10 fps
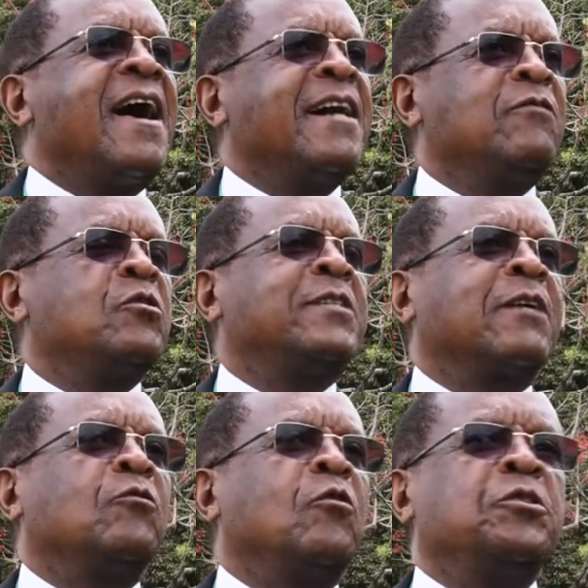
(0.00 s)
and those
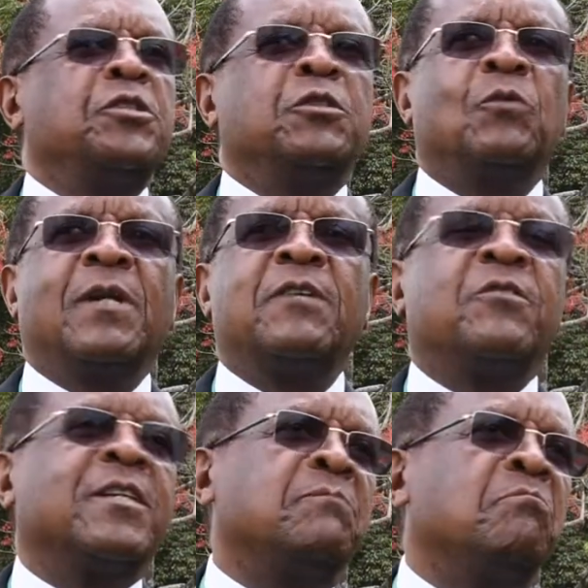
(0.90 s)
technologies will
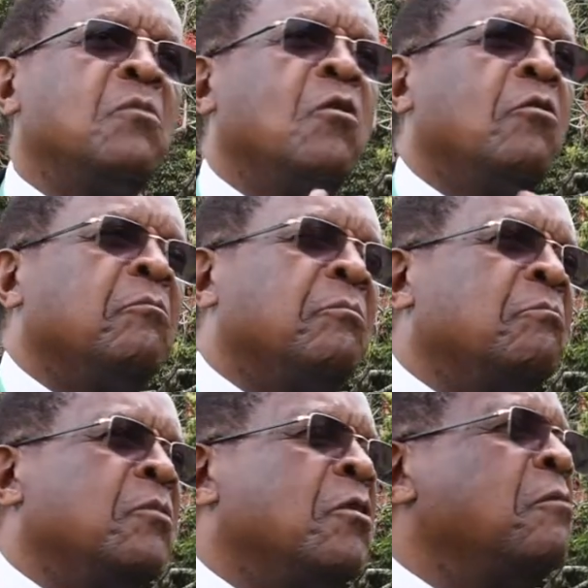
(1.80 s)
address
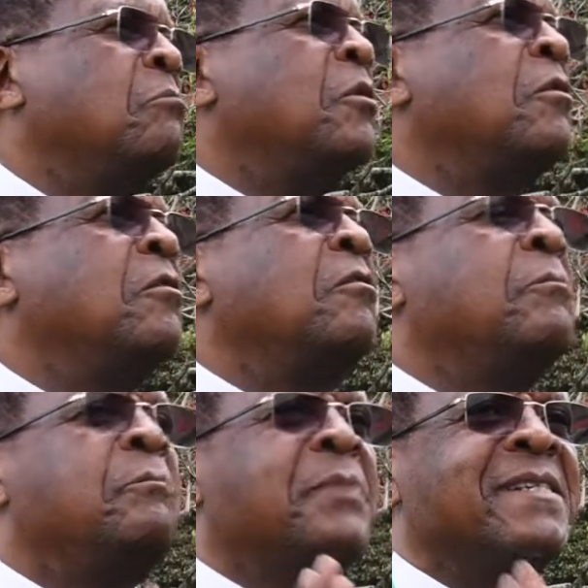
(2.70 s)
more
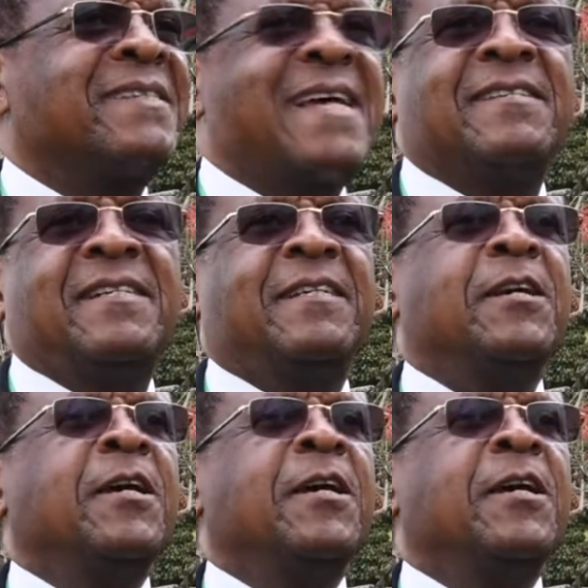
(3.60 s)
precisely